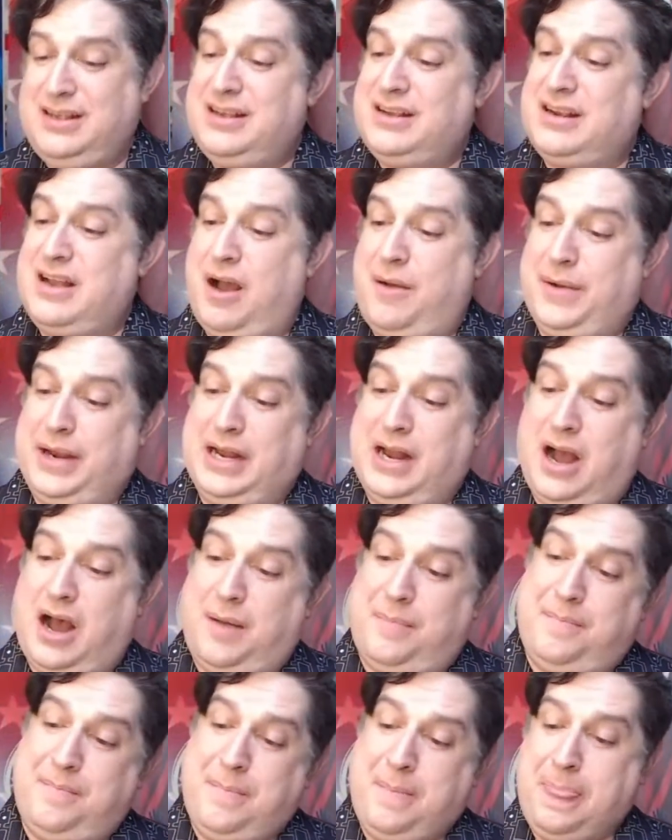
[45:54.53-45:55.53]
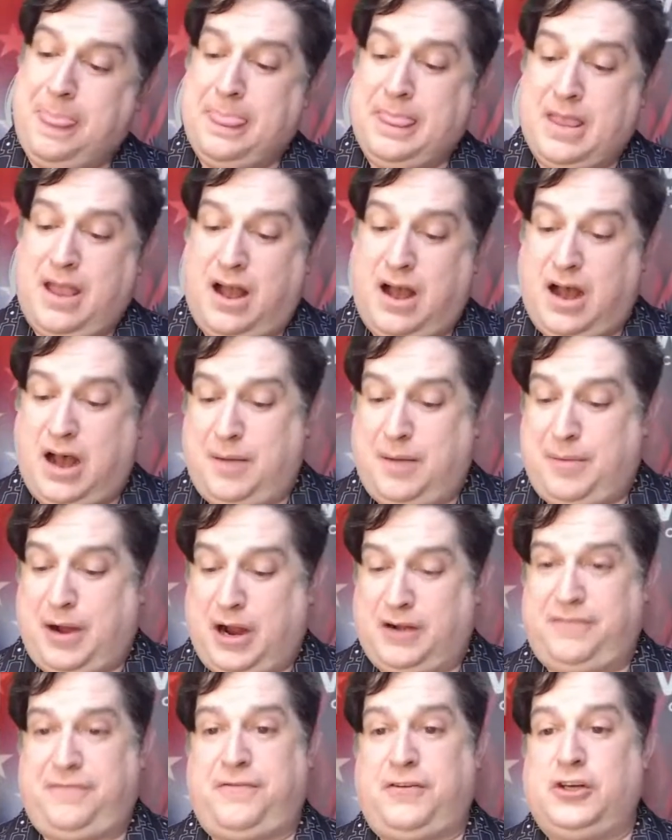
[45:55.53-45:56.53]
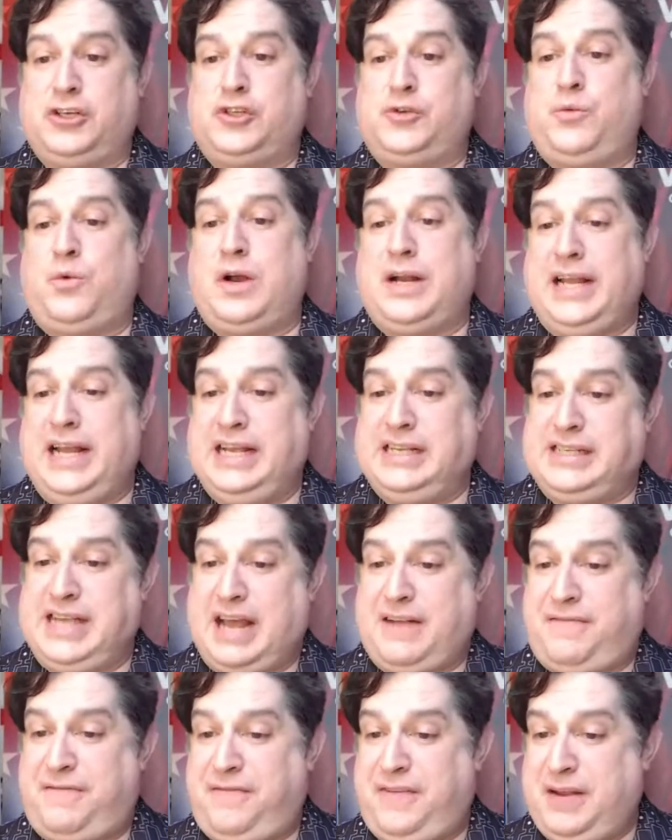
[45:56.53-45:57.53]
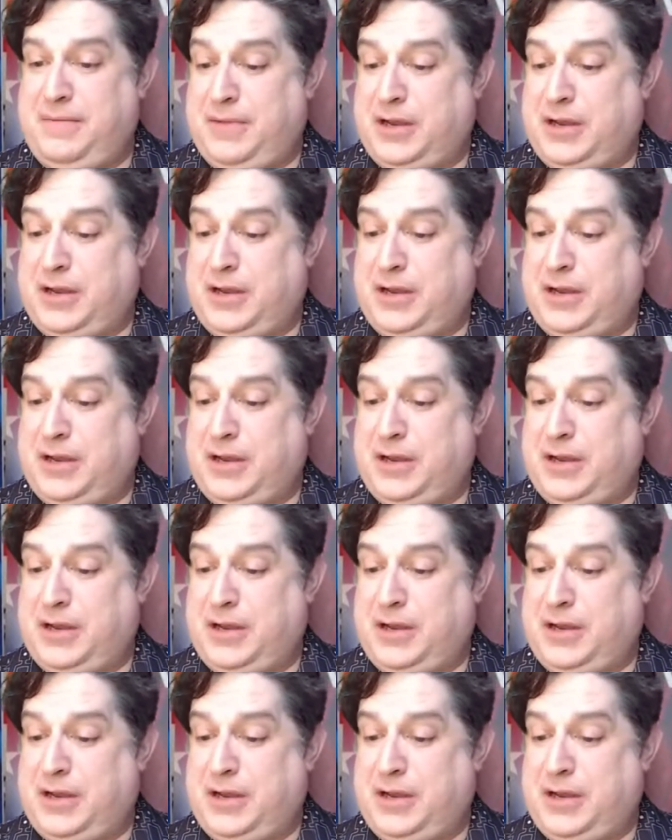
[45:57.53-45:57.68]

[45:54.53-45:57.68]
coming up. Our first one is at Finn